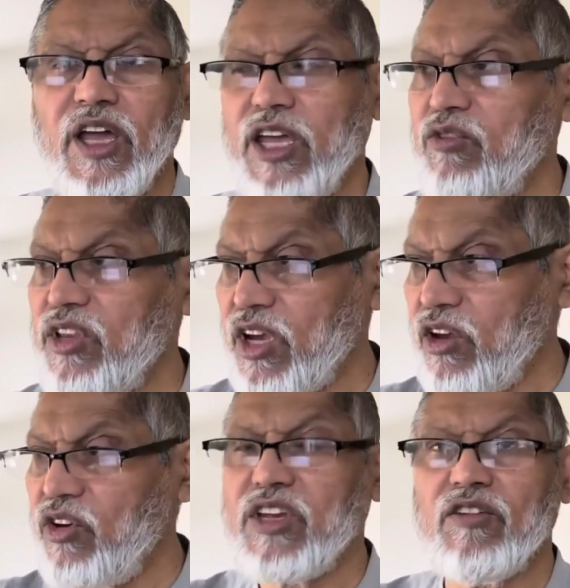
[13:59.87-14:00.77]
even the
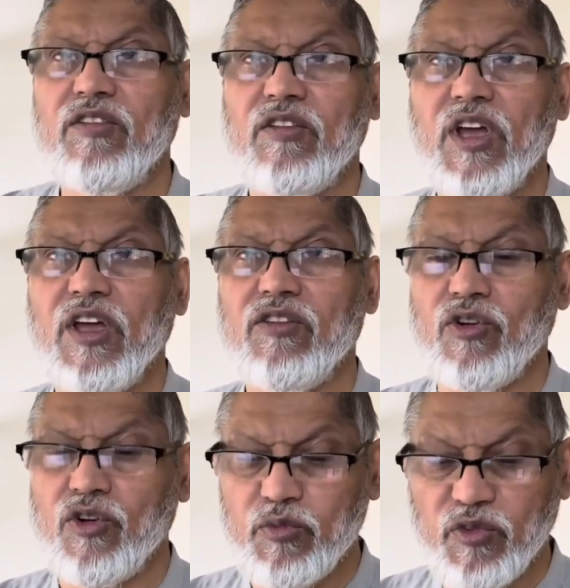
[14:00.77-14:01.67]
creatures. So
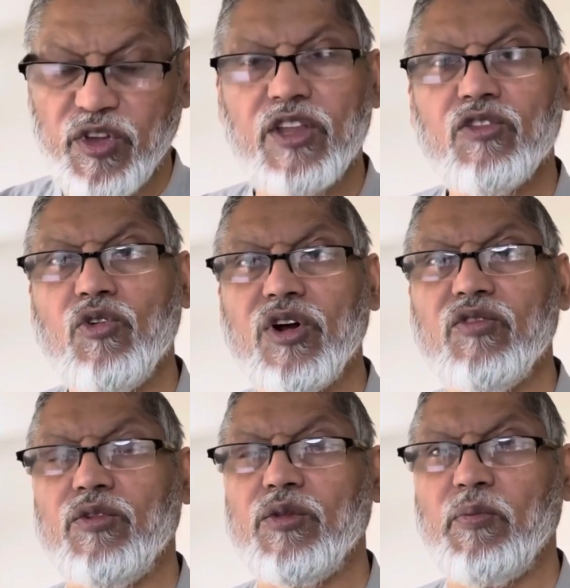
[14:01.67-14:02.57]
removing a thorn from the